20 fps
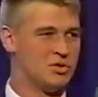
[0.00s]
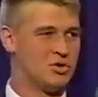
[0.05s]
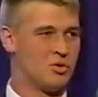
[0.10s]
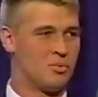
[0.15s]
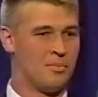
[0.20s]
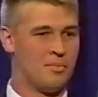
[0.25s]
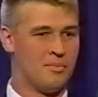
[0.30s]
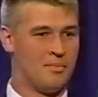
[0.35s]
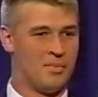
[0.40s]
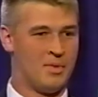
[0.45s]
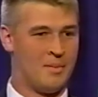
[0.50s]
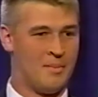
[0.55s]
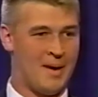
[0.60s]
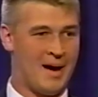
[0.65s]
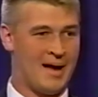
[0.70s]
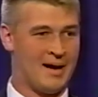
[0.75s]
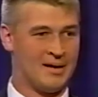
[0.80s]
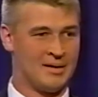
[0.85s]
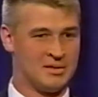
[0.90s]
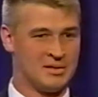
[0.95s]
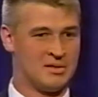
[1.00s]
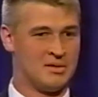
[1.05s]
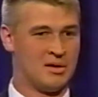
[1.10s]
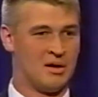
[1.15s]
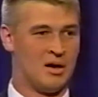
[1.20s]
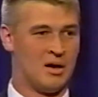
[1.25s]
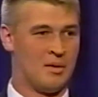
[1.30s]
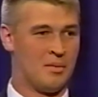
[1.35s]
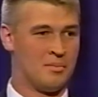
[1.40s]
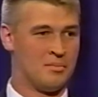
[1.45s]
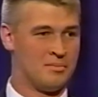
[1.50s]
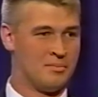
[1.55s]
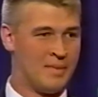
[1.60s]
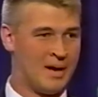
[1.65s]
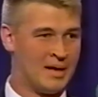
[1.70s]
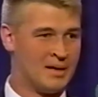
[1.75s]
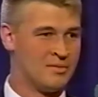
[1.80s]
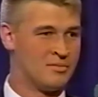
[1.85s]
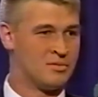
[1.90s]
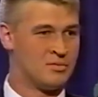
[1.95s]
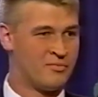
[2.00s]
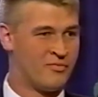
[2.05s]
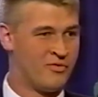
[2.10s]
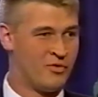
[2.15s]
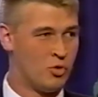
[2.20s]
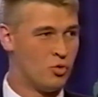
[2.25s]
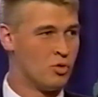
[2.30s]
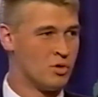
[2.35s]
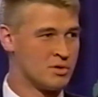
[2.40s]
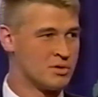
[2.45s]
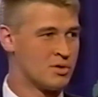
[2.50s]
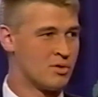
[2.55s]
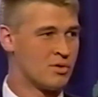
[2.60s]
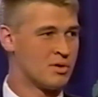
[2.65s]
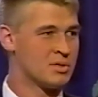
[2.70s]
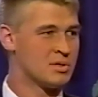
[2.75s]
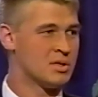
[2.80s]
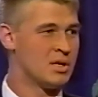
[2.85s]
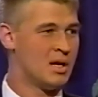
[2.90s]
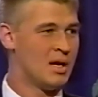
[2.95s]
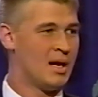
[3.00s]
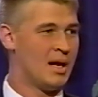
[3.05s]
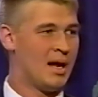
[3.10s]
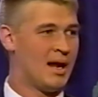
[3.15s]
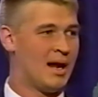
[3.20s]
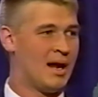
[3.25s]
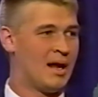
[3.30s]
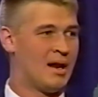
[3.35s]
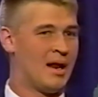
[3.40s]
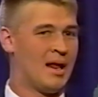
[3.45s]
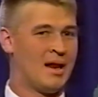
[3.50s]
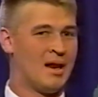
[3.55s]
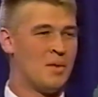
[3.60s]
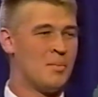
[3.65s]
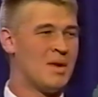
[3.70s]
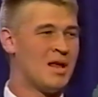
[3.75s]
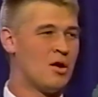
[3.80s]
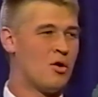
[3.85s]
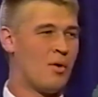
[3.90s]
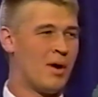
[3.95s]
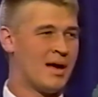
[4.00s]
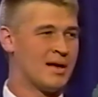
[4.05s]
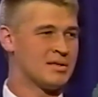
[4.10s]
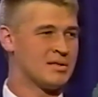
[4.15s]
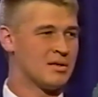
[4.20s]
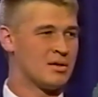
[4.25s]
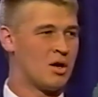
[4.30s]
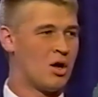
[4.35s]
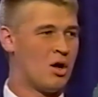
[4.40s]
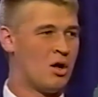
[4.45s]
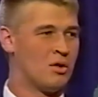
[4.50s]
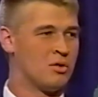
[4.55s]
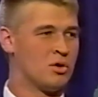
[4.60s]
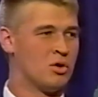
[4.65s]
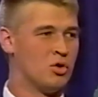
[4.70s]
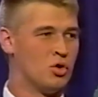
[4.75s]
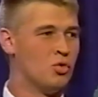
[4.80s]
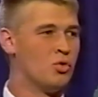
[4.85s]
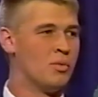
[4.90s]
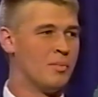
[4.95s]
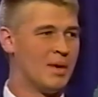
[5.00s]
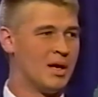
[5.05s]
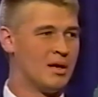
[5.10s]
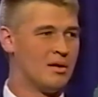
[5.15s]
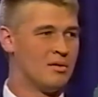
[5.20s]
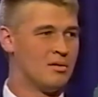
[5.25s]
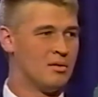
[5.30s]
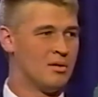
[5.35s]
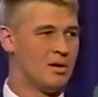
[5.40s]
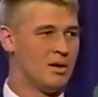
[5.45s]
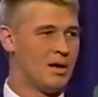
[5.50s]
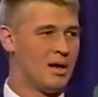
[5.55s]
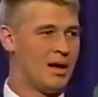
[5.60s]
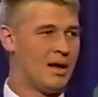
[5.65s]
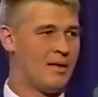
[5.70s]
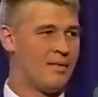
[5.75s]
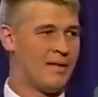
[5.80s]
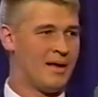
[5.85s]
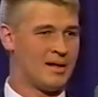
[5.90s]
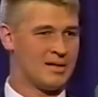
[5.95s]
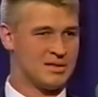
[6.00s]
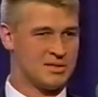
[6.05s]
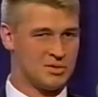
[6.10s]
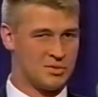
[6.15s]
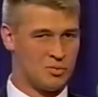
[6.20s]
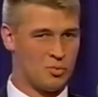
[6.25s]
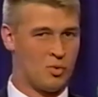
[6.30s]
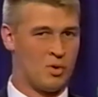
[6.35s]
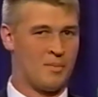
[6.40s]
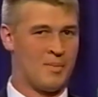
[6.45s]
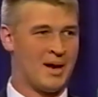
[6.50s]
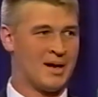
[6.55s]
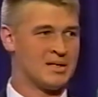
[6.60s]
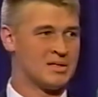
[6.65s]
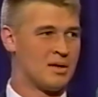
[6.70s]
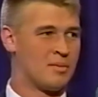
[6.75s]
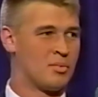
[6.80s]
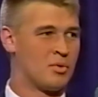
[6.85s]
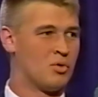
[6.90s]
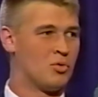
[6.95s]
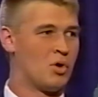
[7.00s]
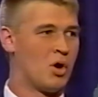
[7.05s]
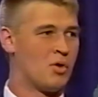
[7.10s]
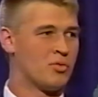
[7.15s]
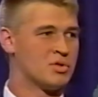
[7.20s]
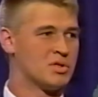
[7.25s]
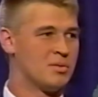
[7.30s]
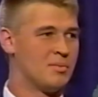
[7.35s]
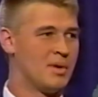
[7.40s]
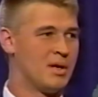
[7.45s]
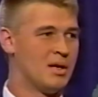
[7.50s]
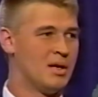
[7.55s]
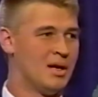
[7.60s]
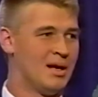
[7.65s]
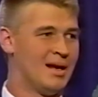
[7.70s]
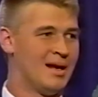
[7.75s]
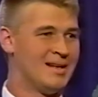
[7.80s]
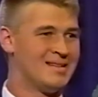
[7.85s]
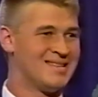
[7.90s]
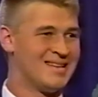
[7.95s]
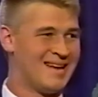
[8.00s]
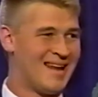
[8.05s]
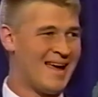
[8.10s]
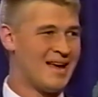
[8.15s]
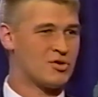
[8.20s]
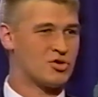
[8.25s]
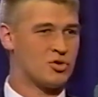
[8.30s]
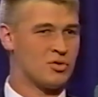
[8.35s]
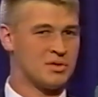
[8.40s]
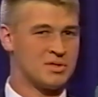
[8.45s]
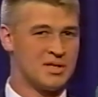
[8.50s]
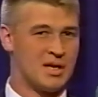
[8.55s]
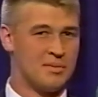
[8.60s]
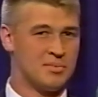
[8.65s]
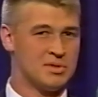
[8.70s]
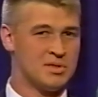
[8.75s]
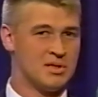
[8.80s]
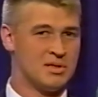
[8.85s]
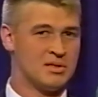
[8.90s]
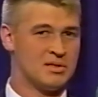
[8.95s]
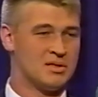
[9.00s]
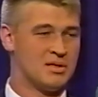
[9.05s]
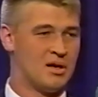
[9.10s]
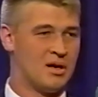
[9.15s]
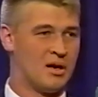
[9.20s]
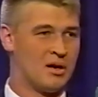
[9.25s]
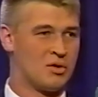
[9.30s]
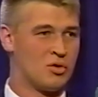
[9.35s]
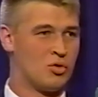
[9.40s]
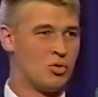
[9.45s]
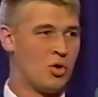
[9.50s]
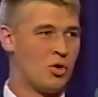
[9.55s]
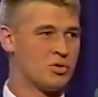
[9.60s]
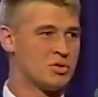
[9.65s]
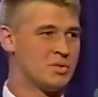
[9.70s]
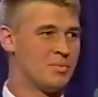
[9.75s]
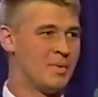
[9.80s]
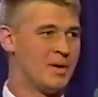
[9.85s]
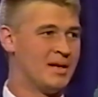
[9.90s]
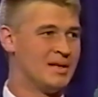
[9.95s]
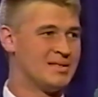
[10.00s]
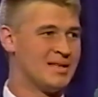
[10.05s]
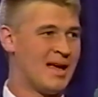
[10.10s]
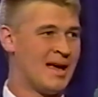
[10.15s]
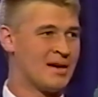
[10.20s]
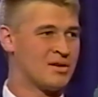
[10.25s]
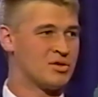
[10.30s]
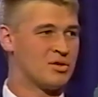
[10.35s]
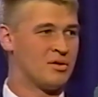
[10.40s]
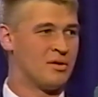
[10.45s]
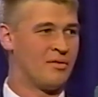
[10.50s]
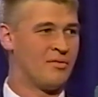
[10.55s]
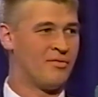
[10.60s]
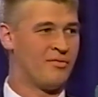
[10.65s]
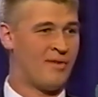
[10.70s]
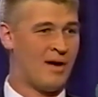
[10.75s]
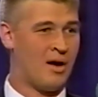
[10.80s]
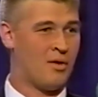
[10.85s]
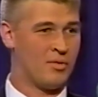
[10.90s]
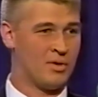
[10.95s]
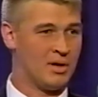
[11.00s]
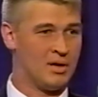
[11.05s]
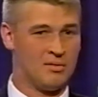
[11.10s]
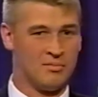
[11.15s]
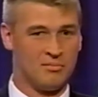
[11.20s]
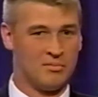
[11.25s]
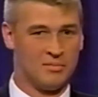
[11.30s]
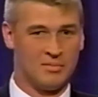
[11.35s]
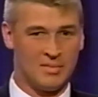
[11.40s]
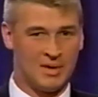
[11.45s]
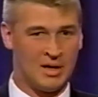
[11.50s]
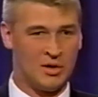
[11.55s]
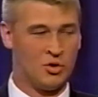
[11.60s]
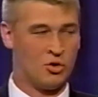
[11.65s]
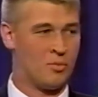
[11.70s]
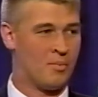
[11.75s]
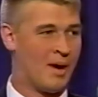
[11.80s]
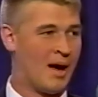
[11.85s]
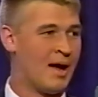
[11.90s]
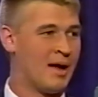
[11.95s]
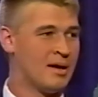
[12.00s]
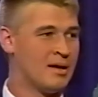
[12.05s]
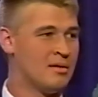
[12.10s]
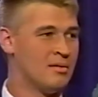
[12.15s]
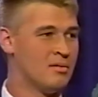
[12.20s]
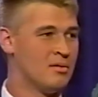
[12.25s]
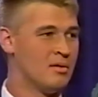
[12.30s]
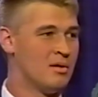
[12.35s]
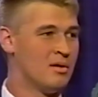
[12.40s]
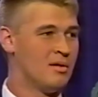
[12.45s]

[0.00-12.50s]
is the body's main fuel source, and an amino acid called glutamine, and that's what makes up glucosamine. It's a natural substance. Glucosamine is actually found in your body,